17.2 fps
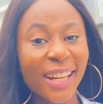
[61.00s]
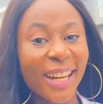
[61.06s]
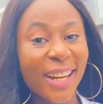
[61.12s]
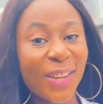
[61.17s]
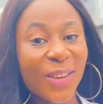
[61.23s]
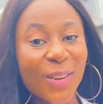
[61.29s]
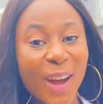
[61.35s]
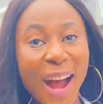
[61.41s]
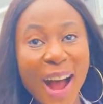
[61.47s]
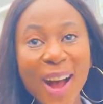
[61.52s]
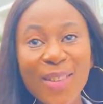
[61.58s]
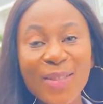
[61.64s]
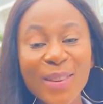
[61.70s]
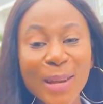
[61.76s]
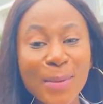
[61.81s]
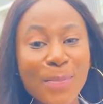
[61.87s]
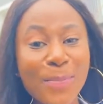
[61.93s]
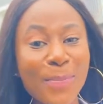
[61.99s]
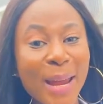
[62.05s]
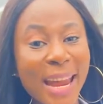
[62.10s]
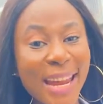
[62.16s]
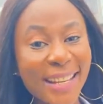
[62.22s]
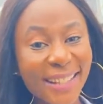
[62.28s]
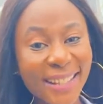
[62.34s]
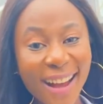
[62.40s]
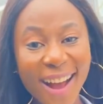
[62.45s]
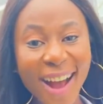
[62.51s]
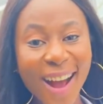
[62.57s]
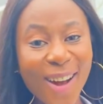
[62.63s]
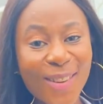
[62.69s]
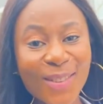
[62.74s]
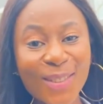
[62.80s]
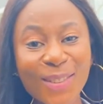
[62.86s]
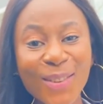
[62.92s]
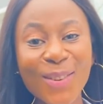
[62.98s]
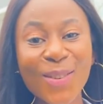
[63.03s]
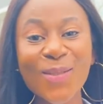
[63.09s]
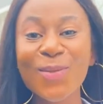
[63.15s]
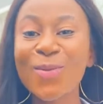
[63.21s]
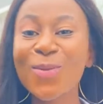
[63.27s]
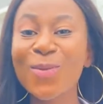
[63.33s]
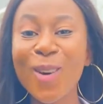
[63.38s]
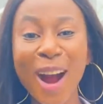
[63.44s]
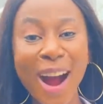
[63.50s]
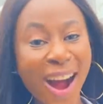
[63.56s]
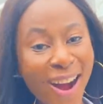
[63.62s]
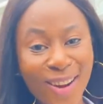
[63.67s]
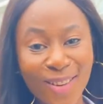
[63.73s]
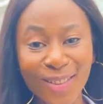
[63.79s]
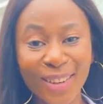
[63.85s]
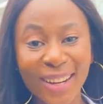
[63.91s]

you have a penthouse wow